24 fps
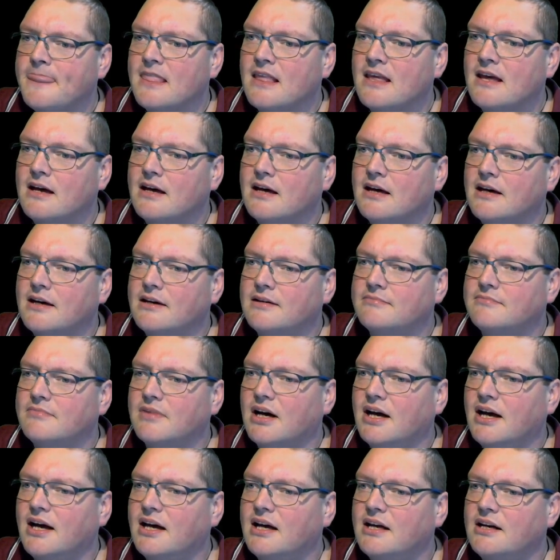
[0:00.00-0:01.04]
I
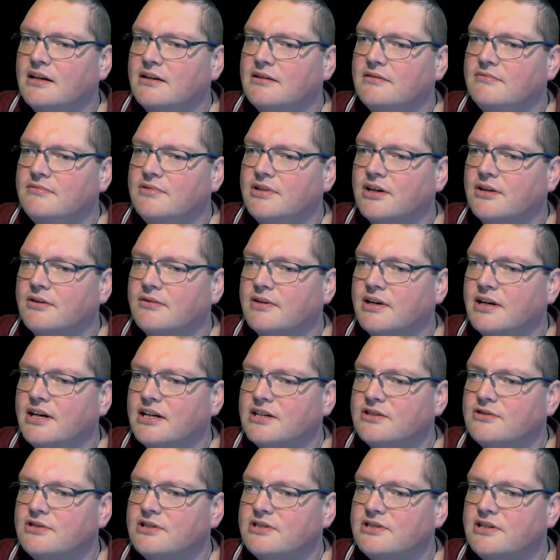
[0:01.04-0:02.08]
added, an
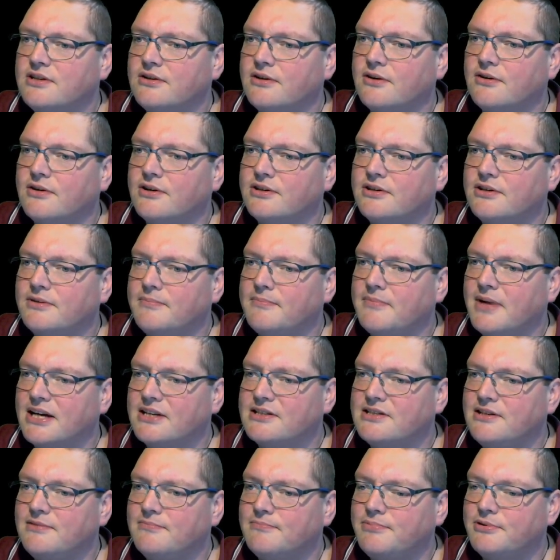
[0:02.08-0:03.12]
extra 0 under
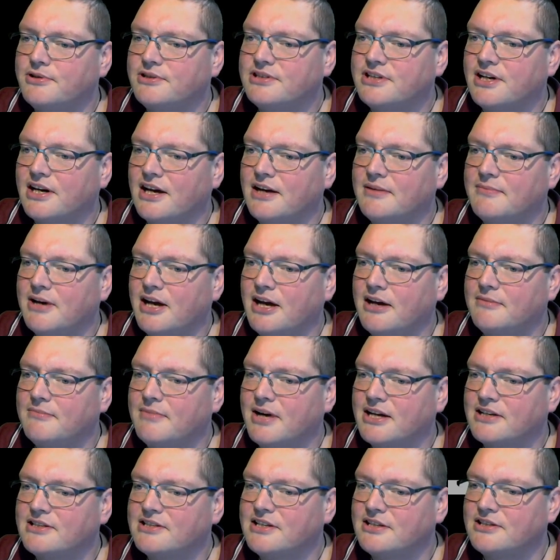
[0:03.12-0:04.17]
max input time and
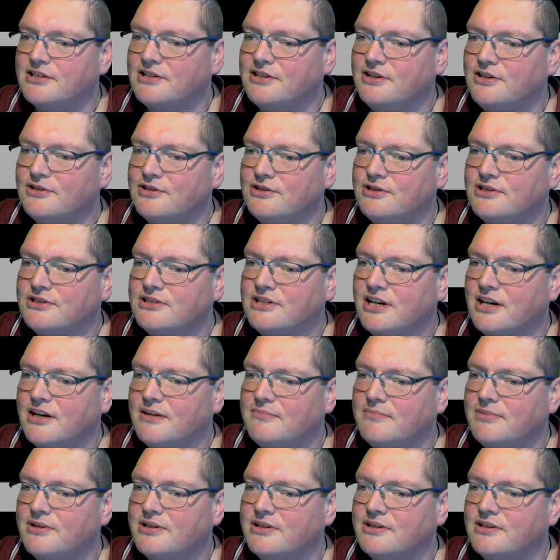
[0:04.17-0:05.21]
max execution time
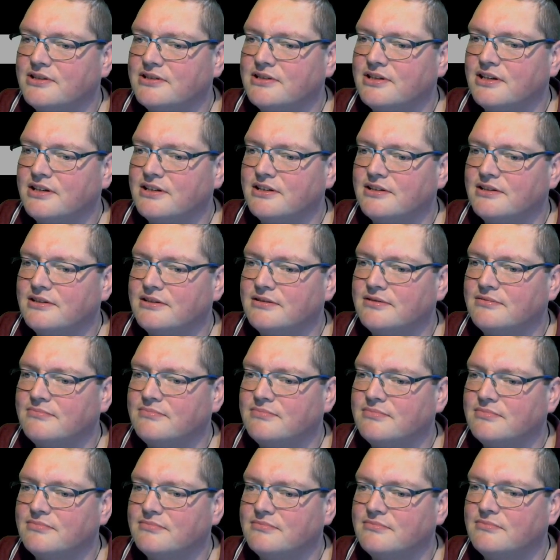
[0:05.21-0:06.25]
because I think,
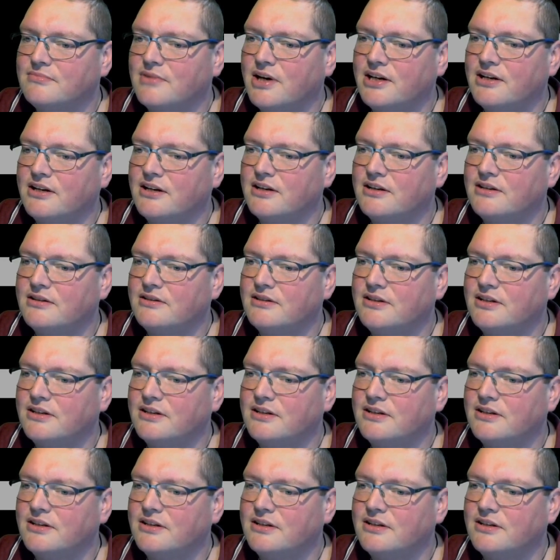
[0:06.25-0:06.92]
why not,